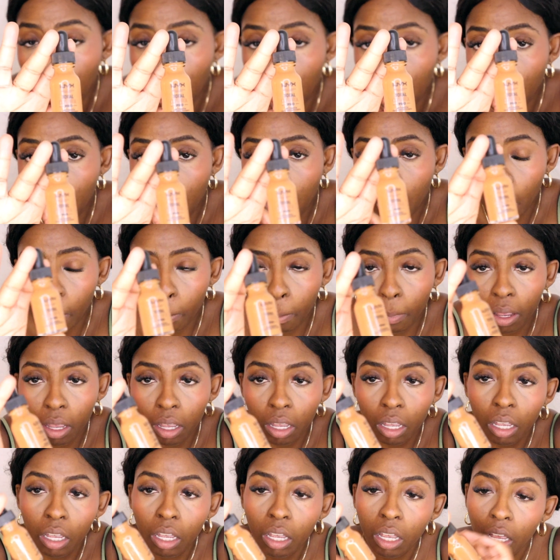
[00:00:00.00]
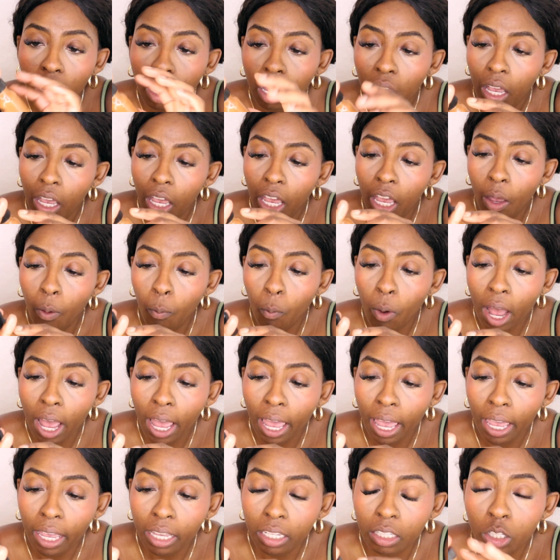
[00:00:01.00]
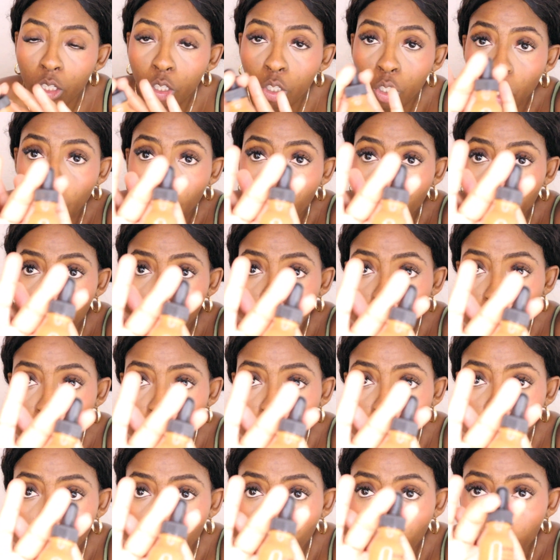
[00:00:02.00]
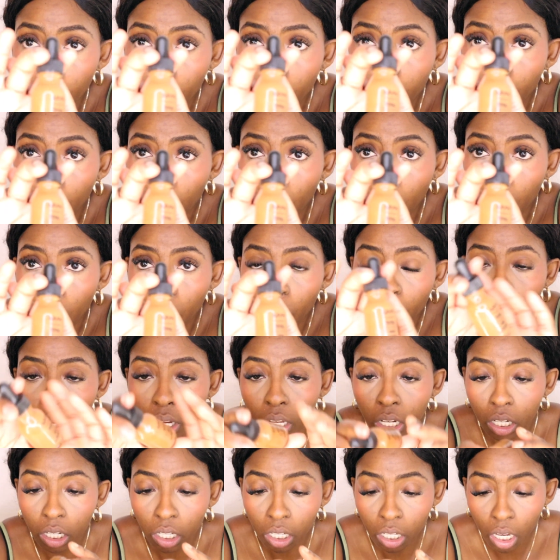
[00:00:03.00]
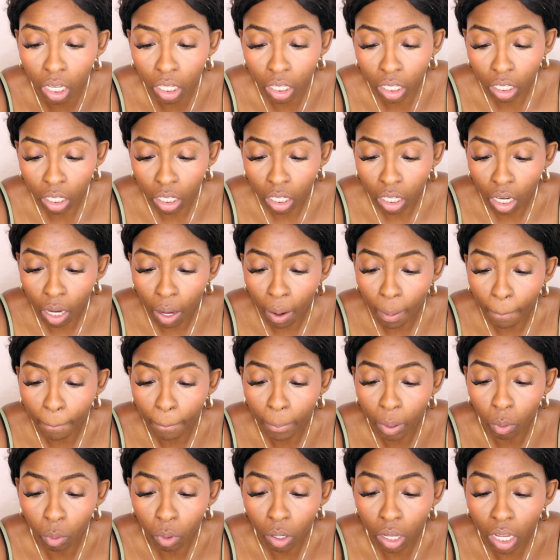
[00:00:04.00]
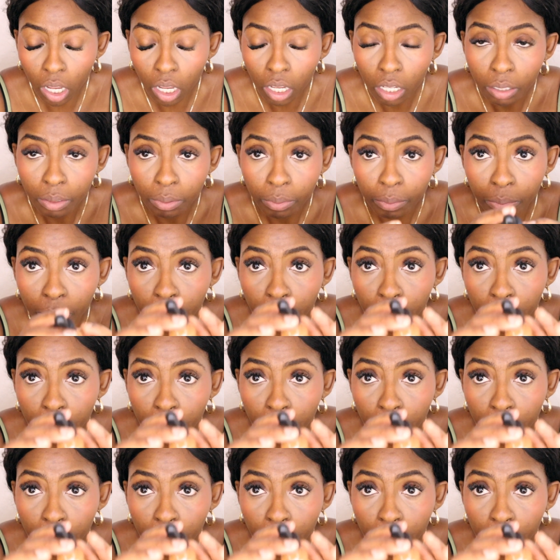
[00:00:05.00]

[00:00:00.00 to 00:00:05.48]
um NYX Total Control Pro in the color Mocha.